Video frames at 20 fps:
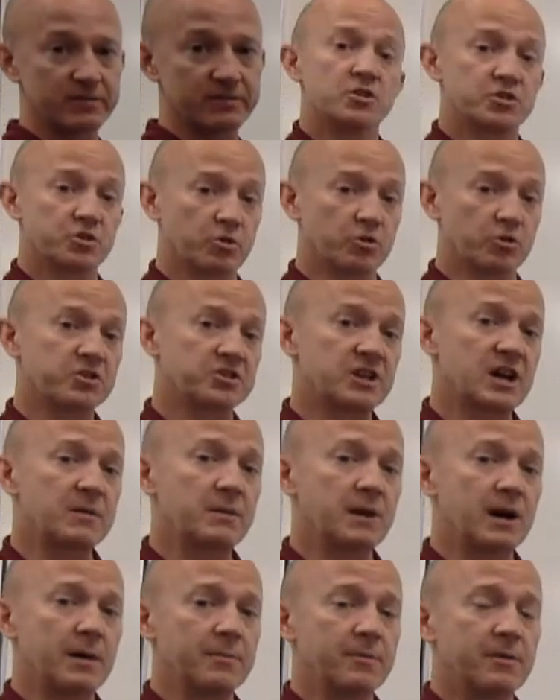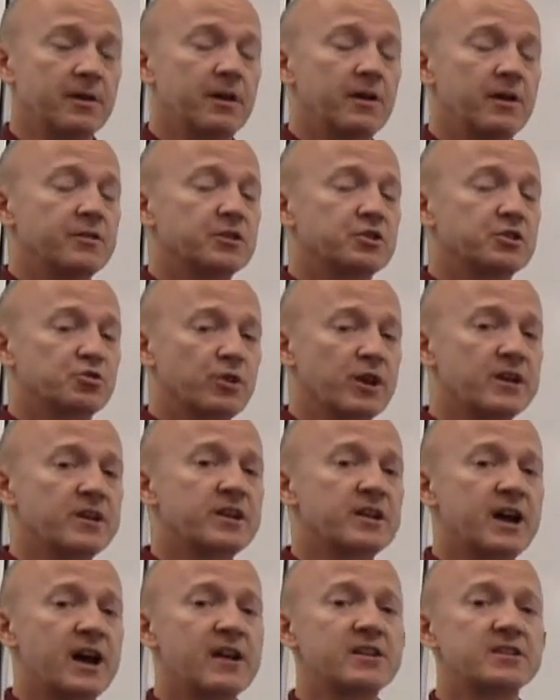So to sum up, the trend in
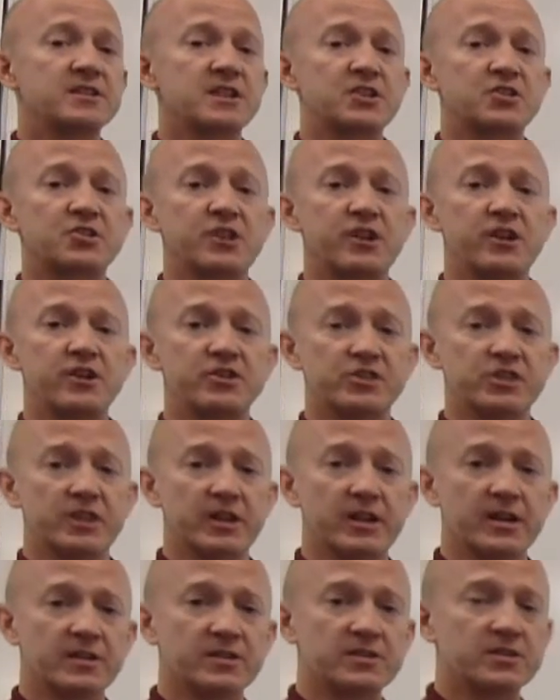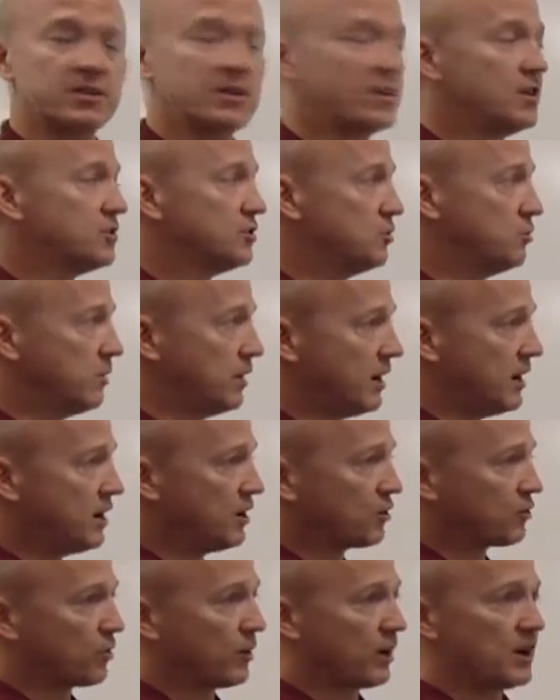ionization energy is to
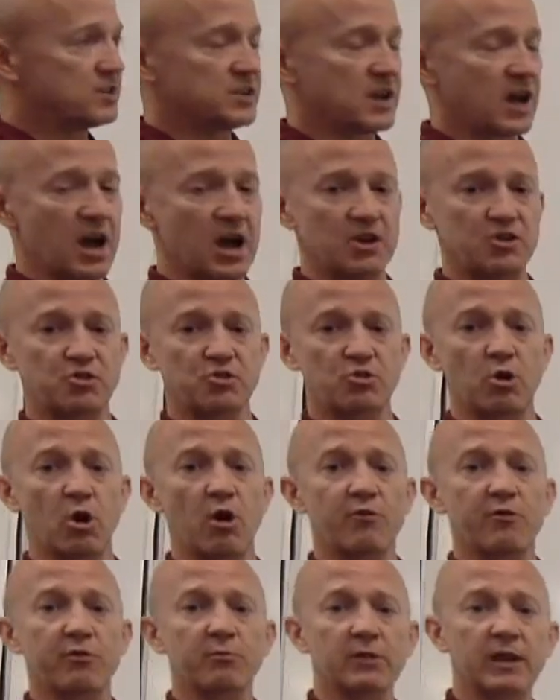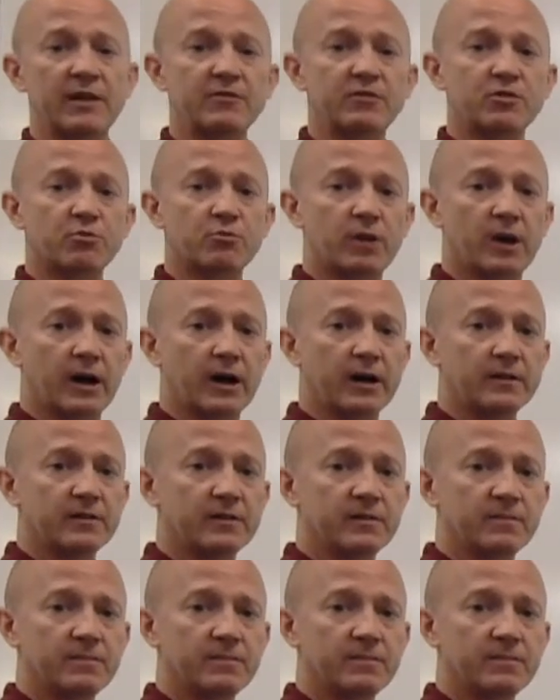increase as you go from left to right